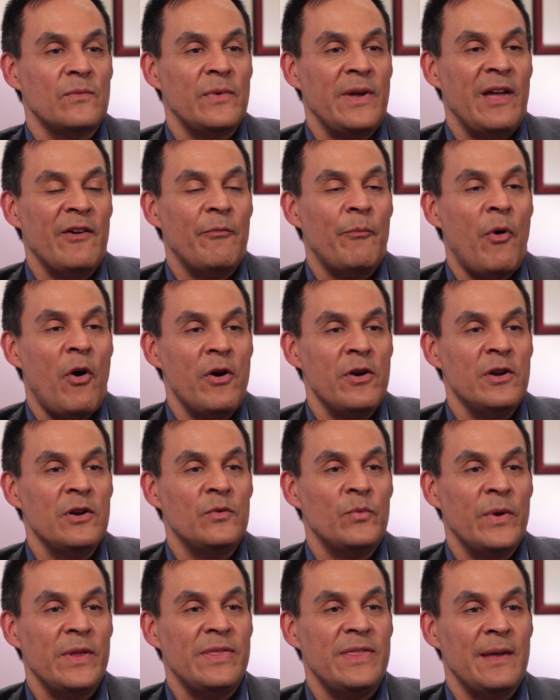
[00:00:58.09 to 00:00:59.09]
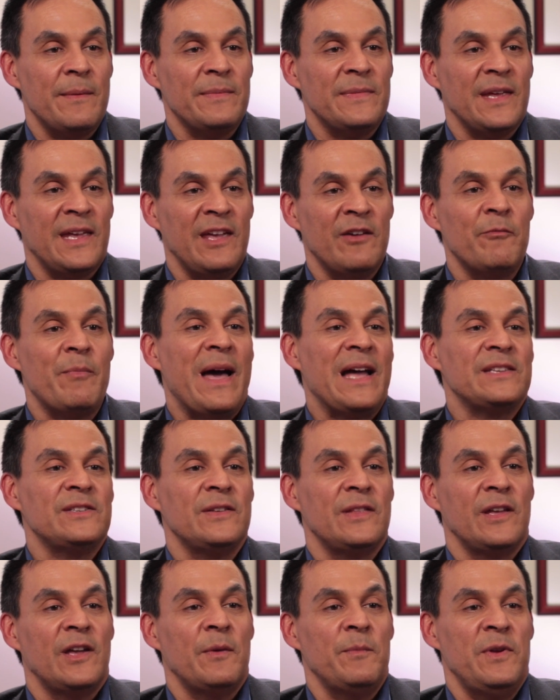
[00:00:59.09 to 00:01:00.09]
We have partnered with them to give back
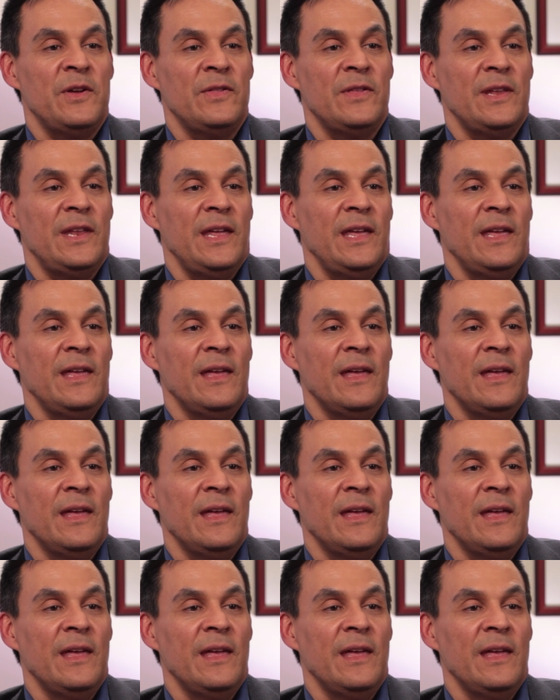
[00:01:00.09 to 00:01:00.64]
to the community.